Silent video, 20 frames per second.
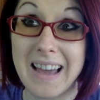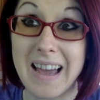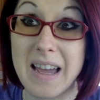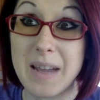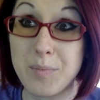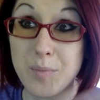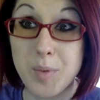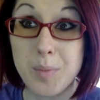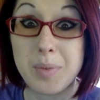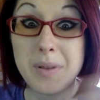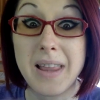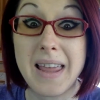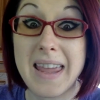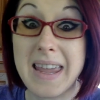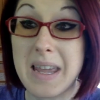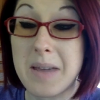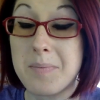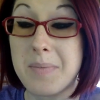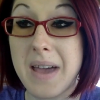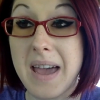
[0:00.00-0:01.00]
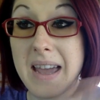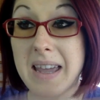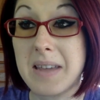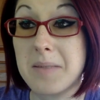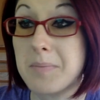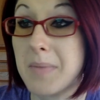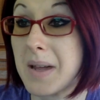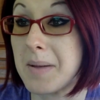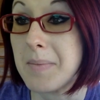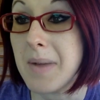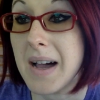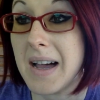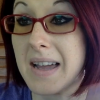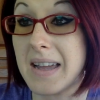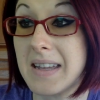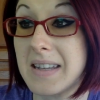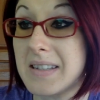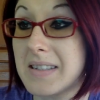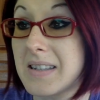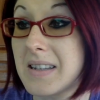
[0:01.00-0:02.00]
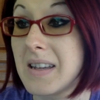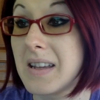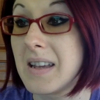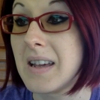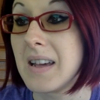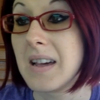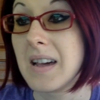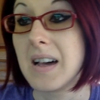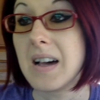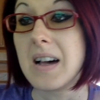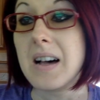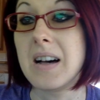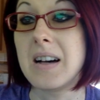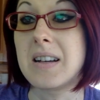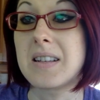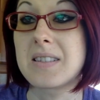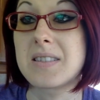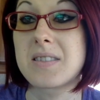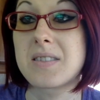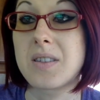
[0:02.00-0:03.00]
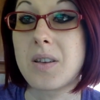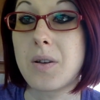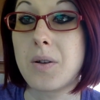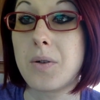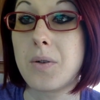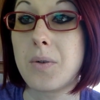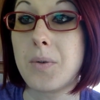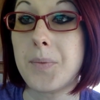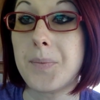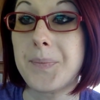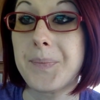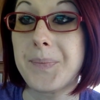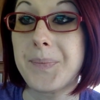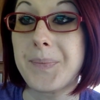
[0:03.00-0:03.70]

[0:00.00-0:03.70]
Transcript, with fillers: I'm replaying it back in my mind. Uh, so